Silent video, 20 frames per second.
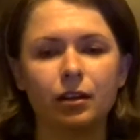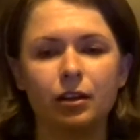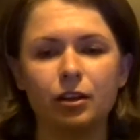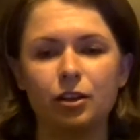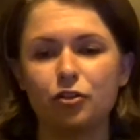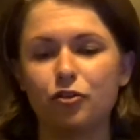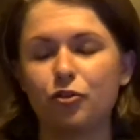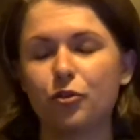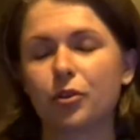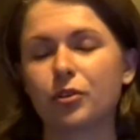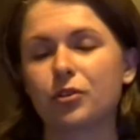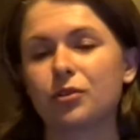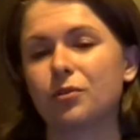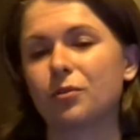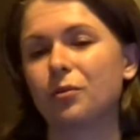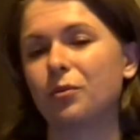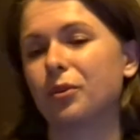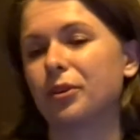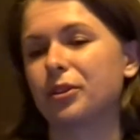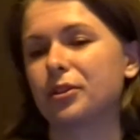
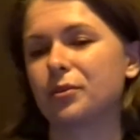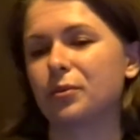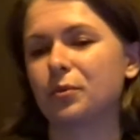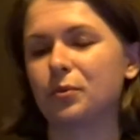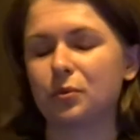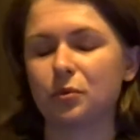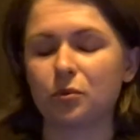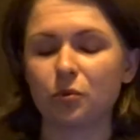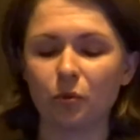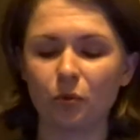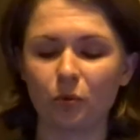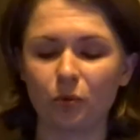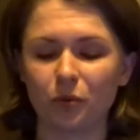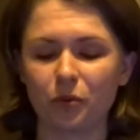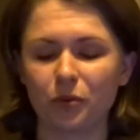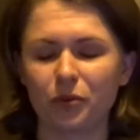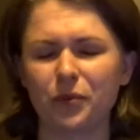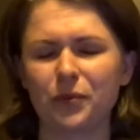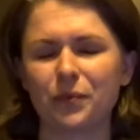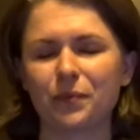drugstores who sold
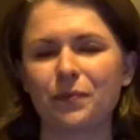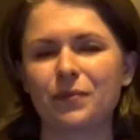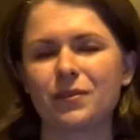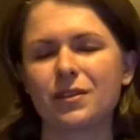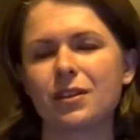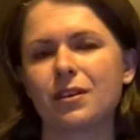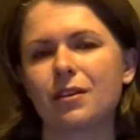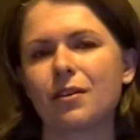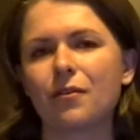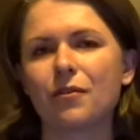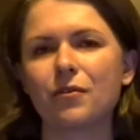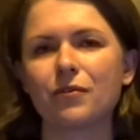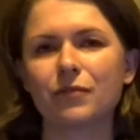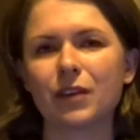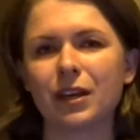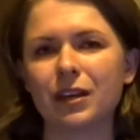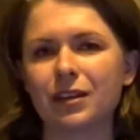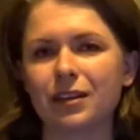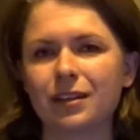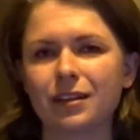
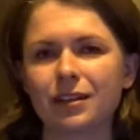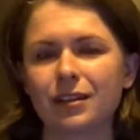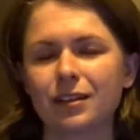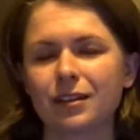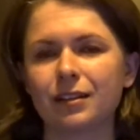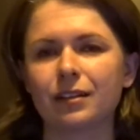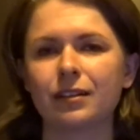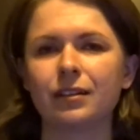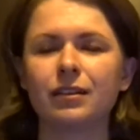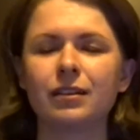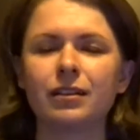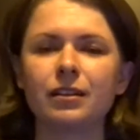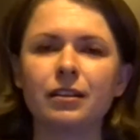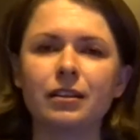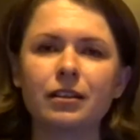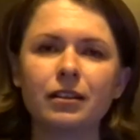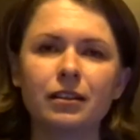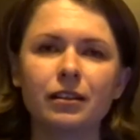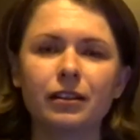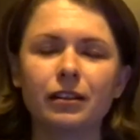fake
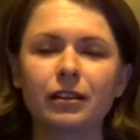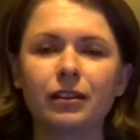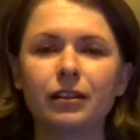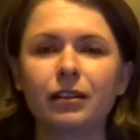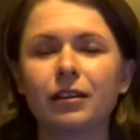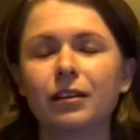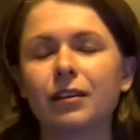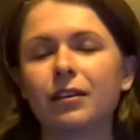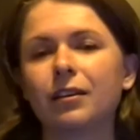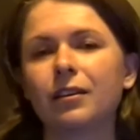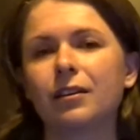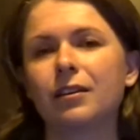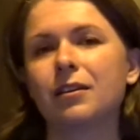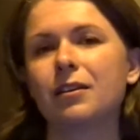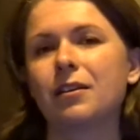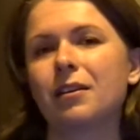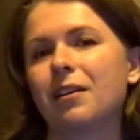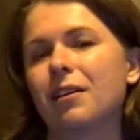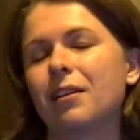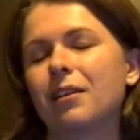healing
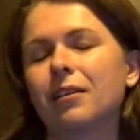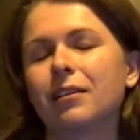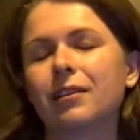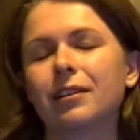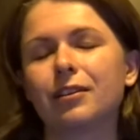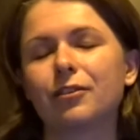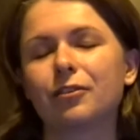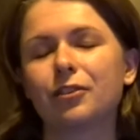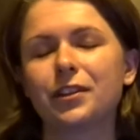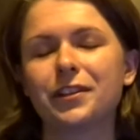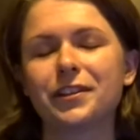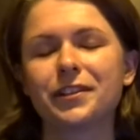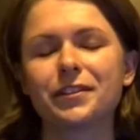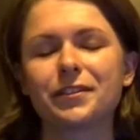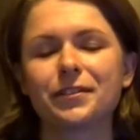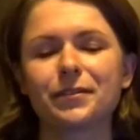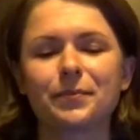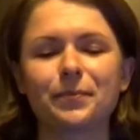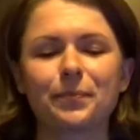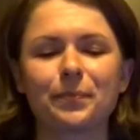licorice,
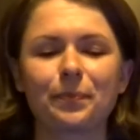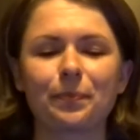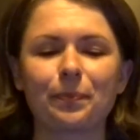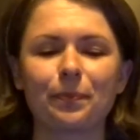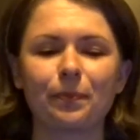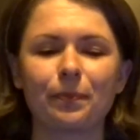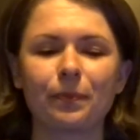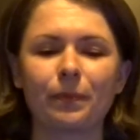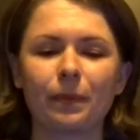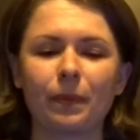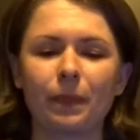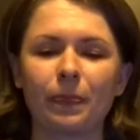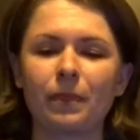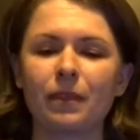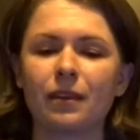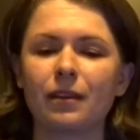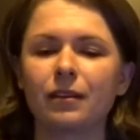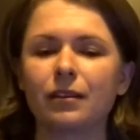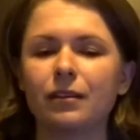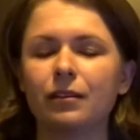
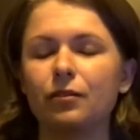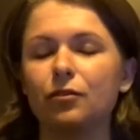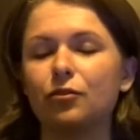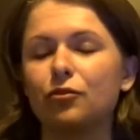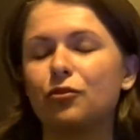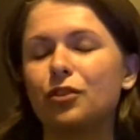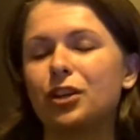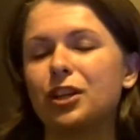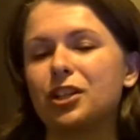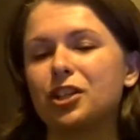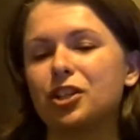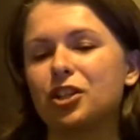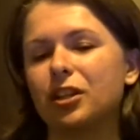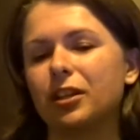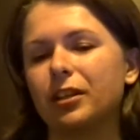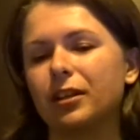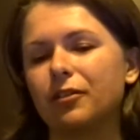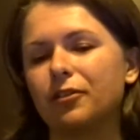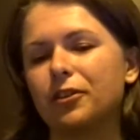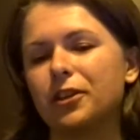French
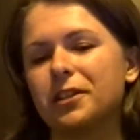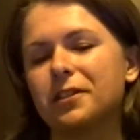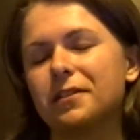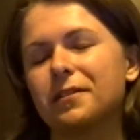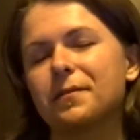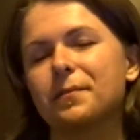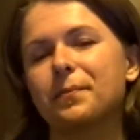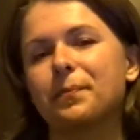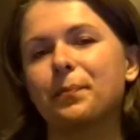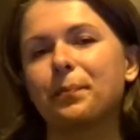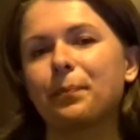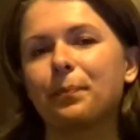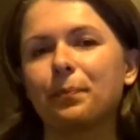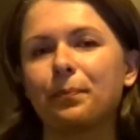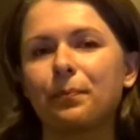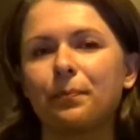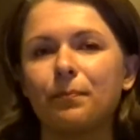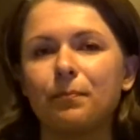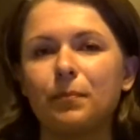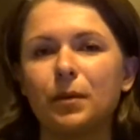licorice,
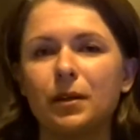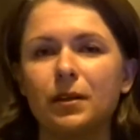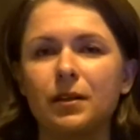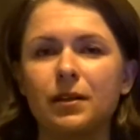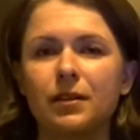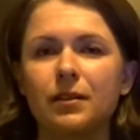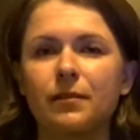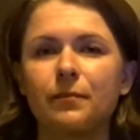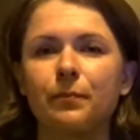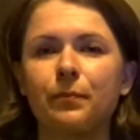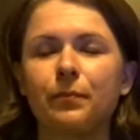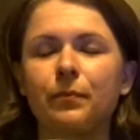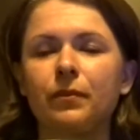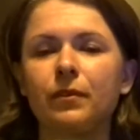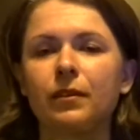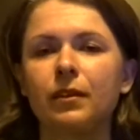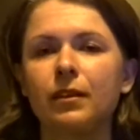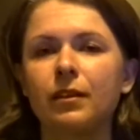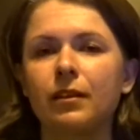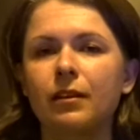but
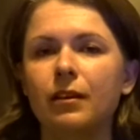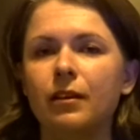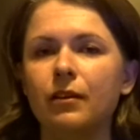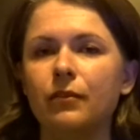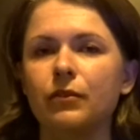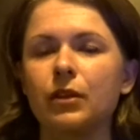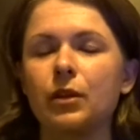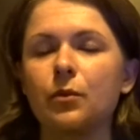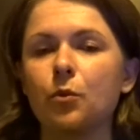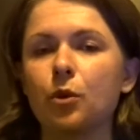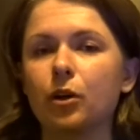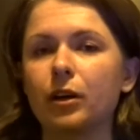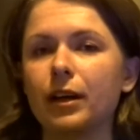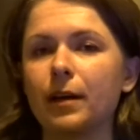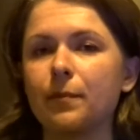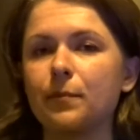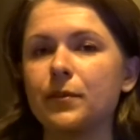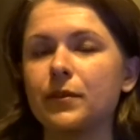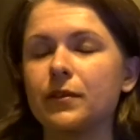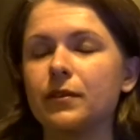if they were
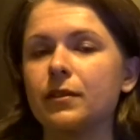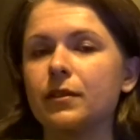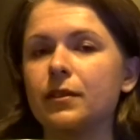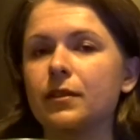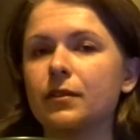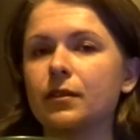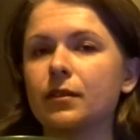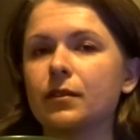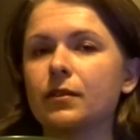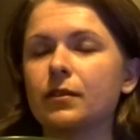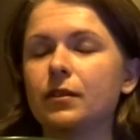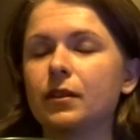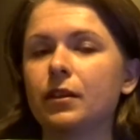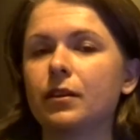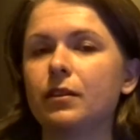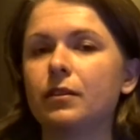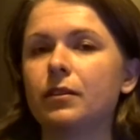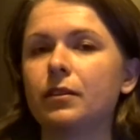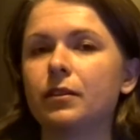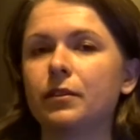kept in this
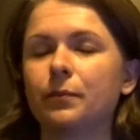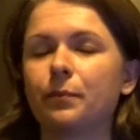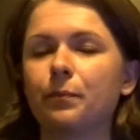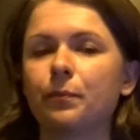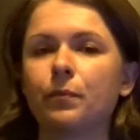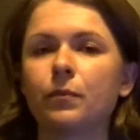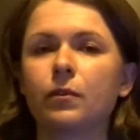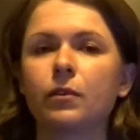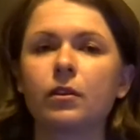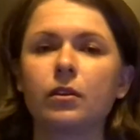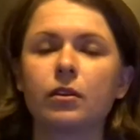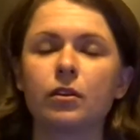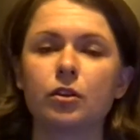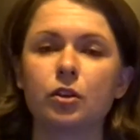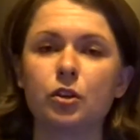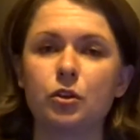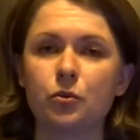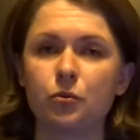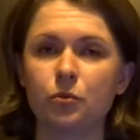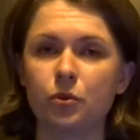container,
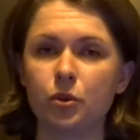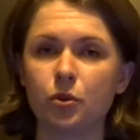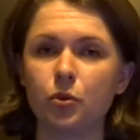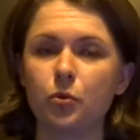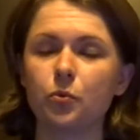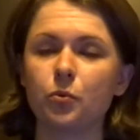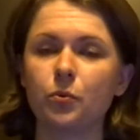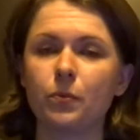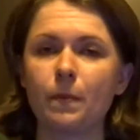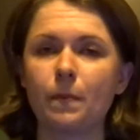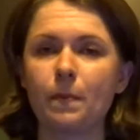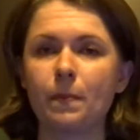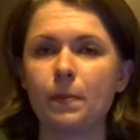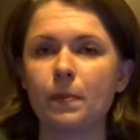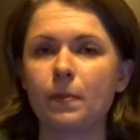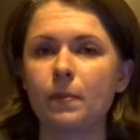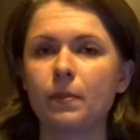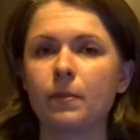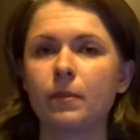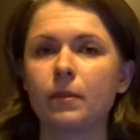you knew
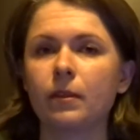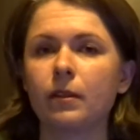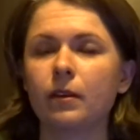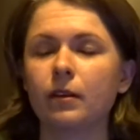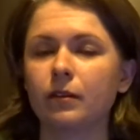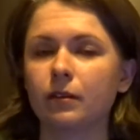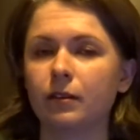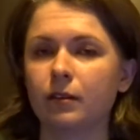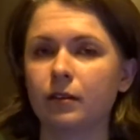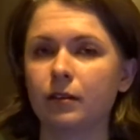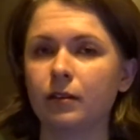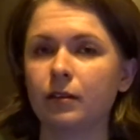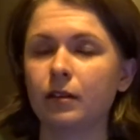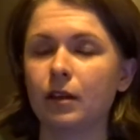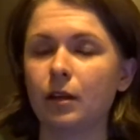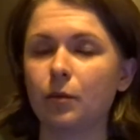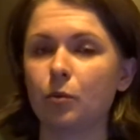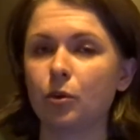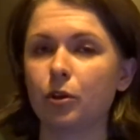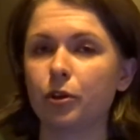they
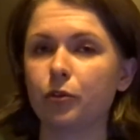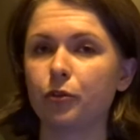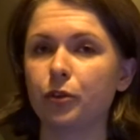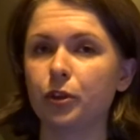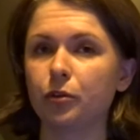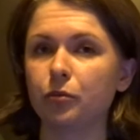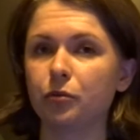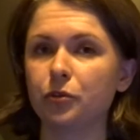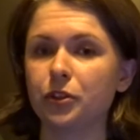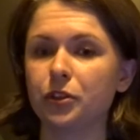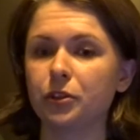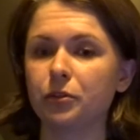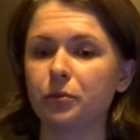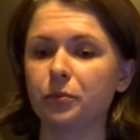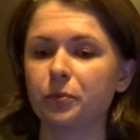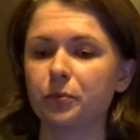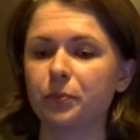were the real deal.